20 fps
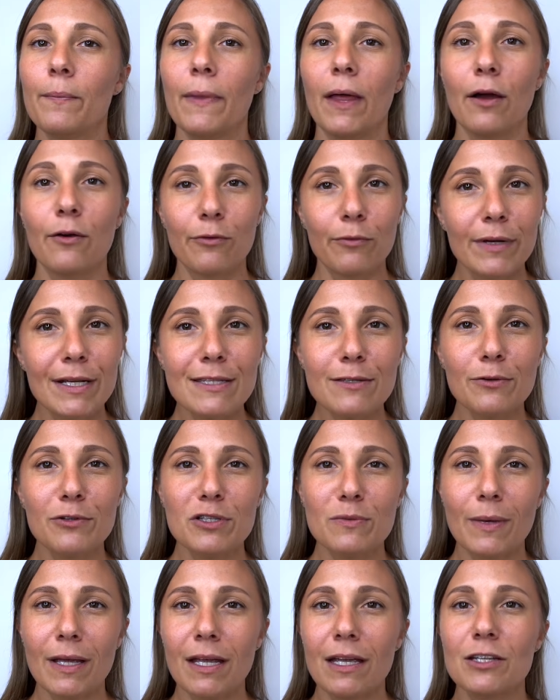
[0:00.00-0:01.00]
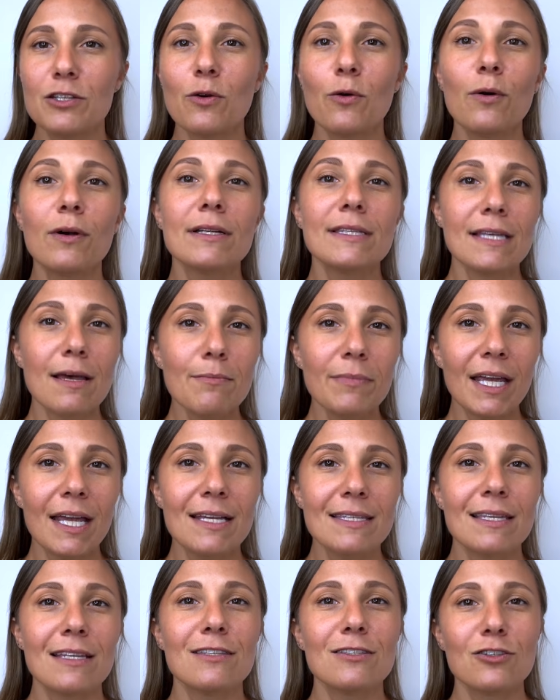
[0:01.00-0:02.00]
a resource page, or in some
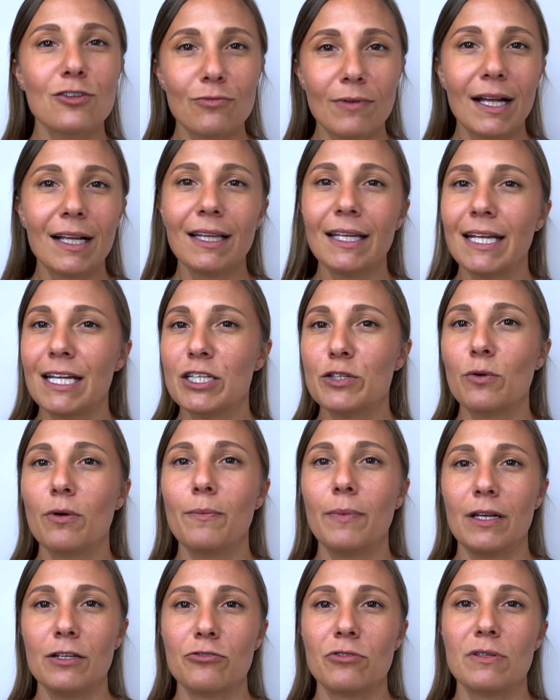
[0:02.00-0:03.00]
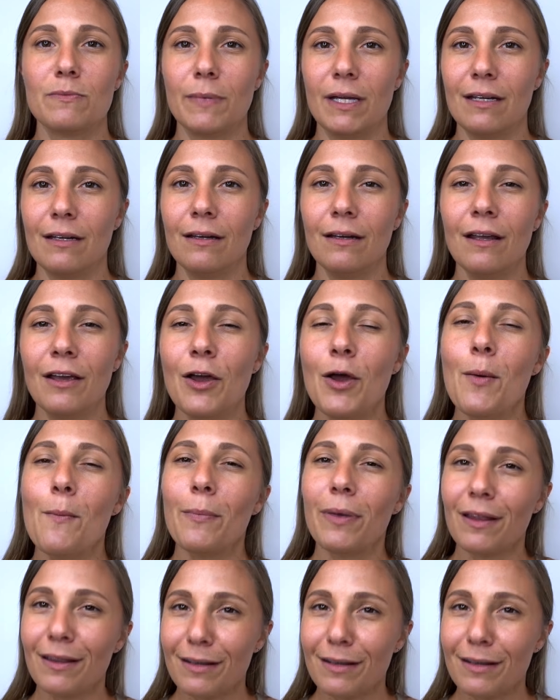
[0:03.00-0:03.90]
cases, directly into a Pinterest pin. But I'll